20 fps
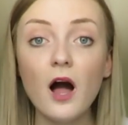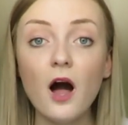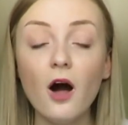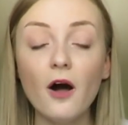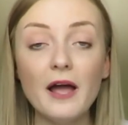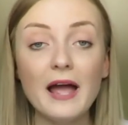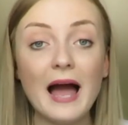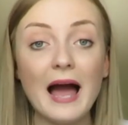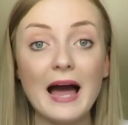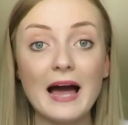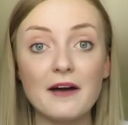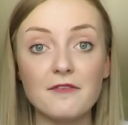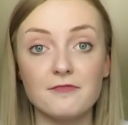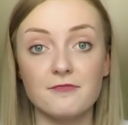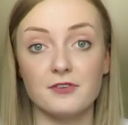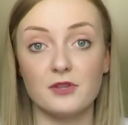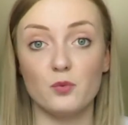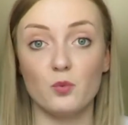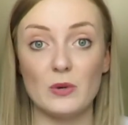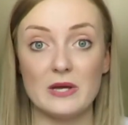I have,
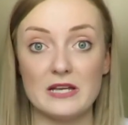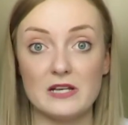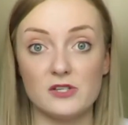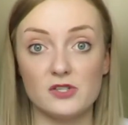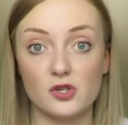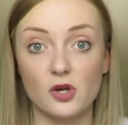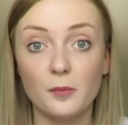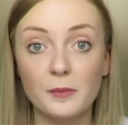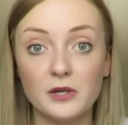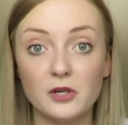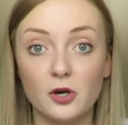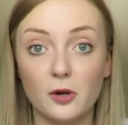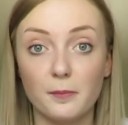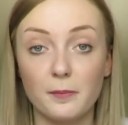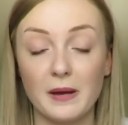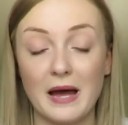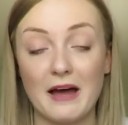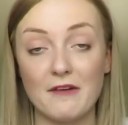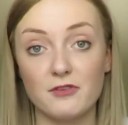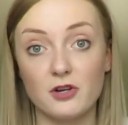for the weeks coming
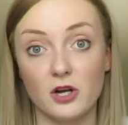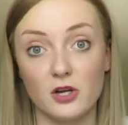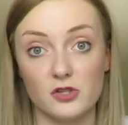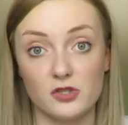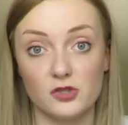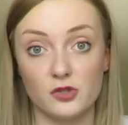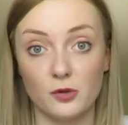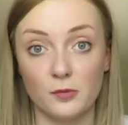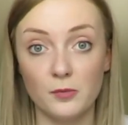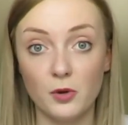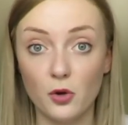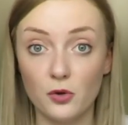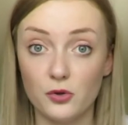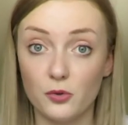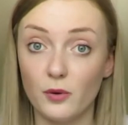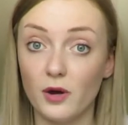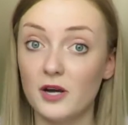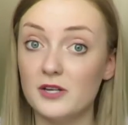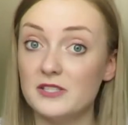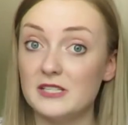up, have got some
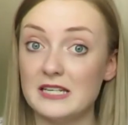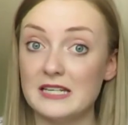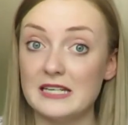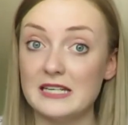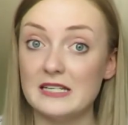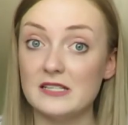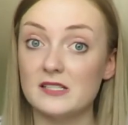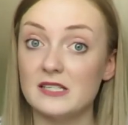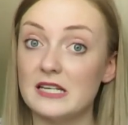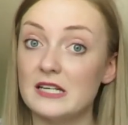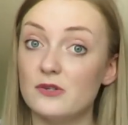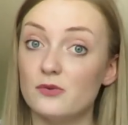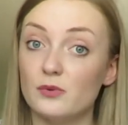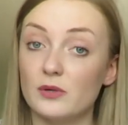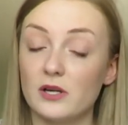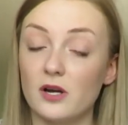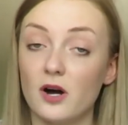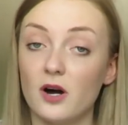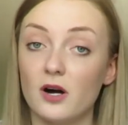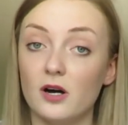other ideas in
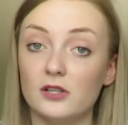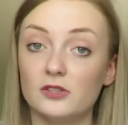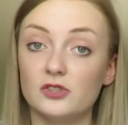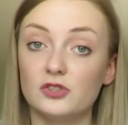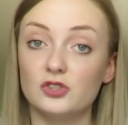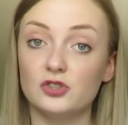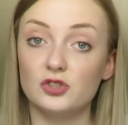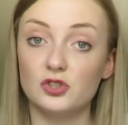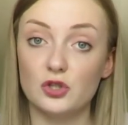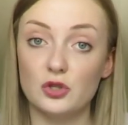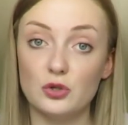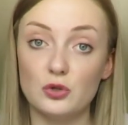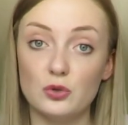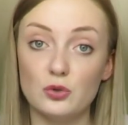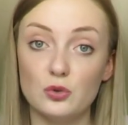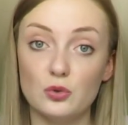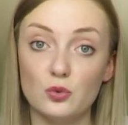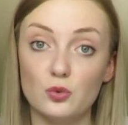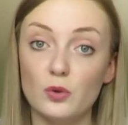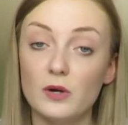regards
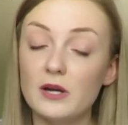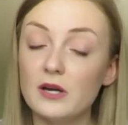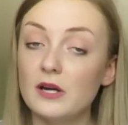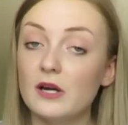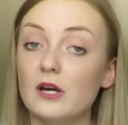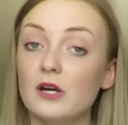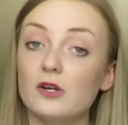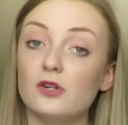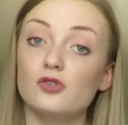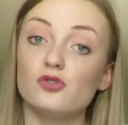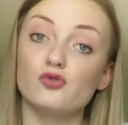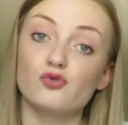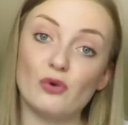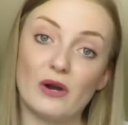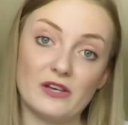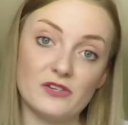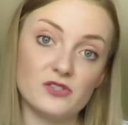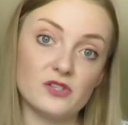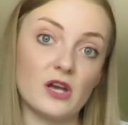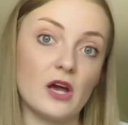to
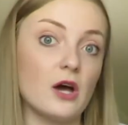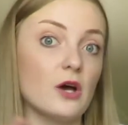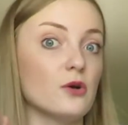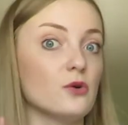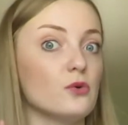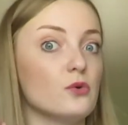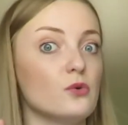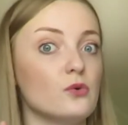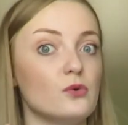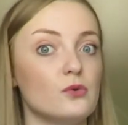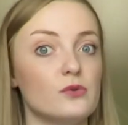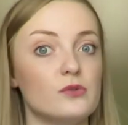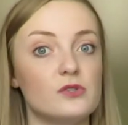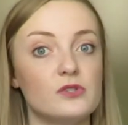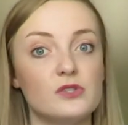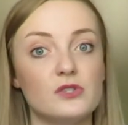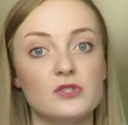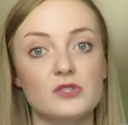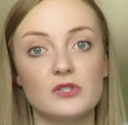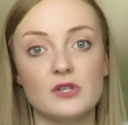dress
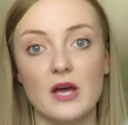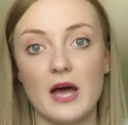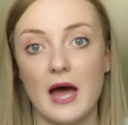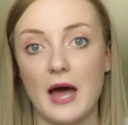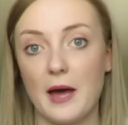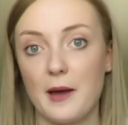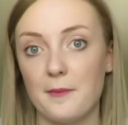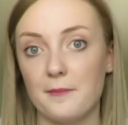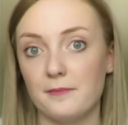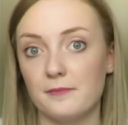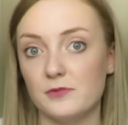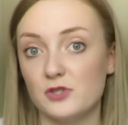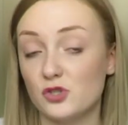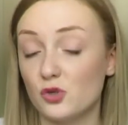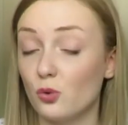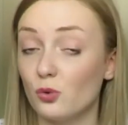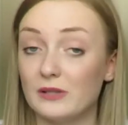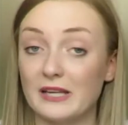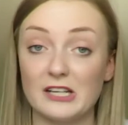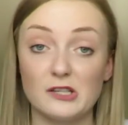codes,
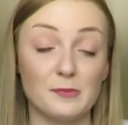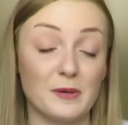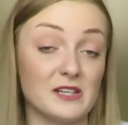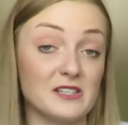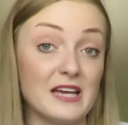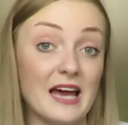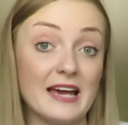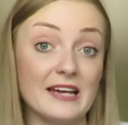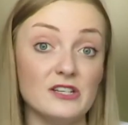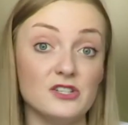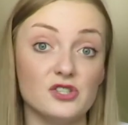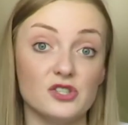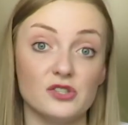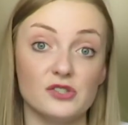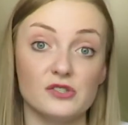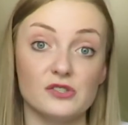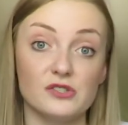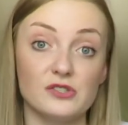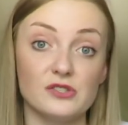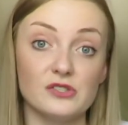school
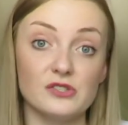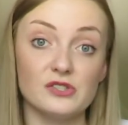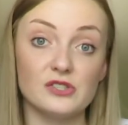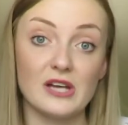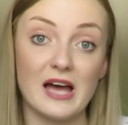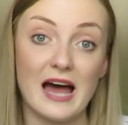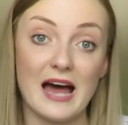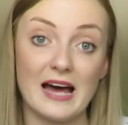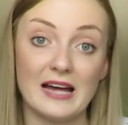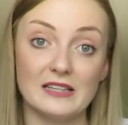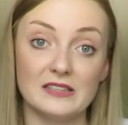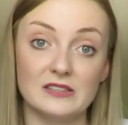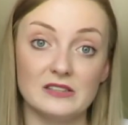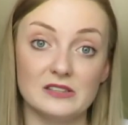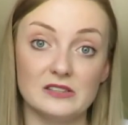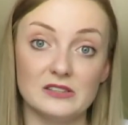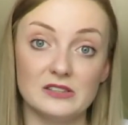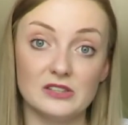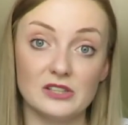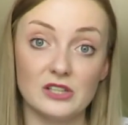expectations,
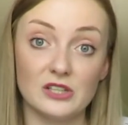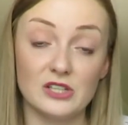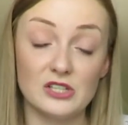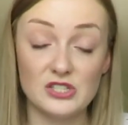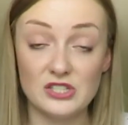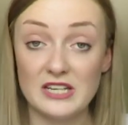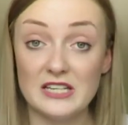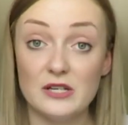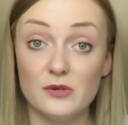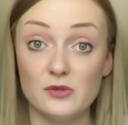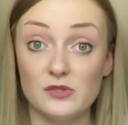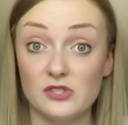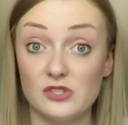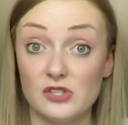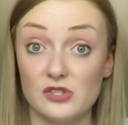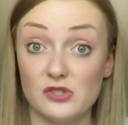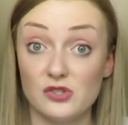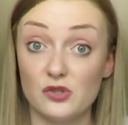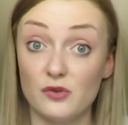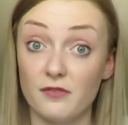and continuing
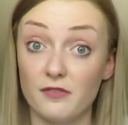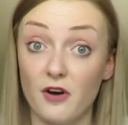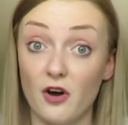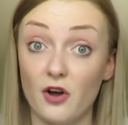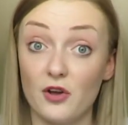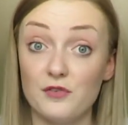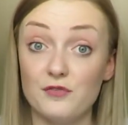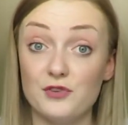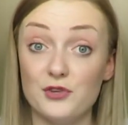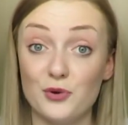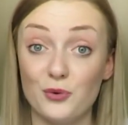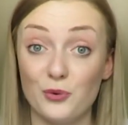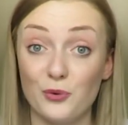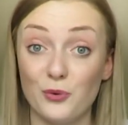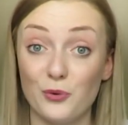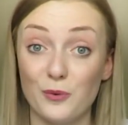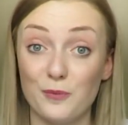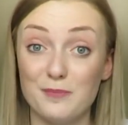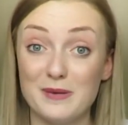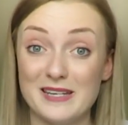to survive
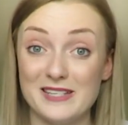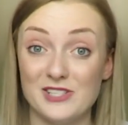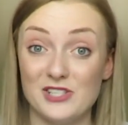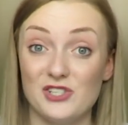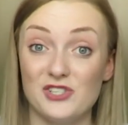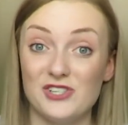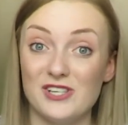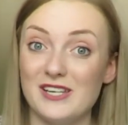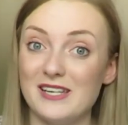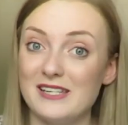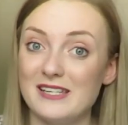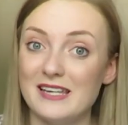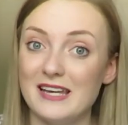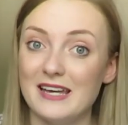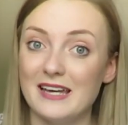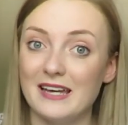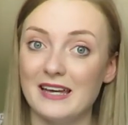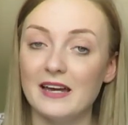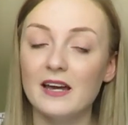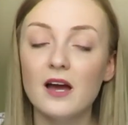your PGCE
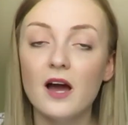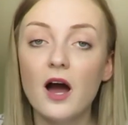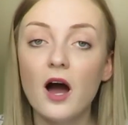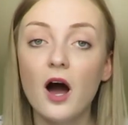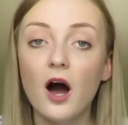year.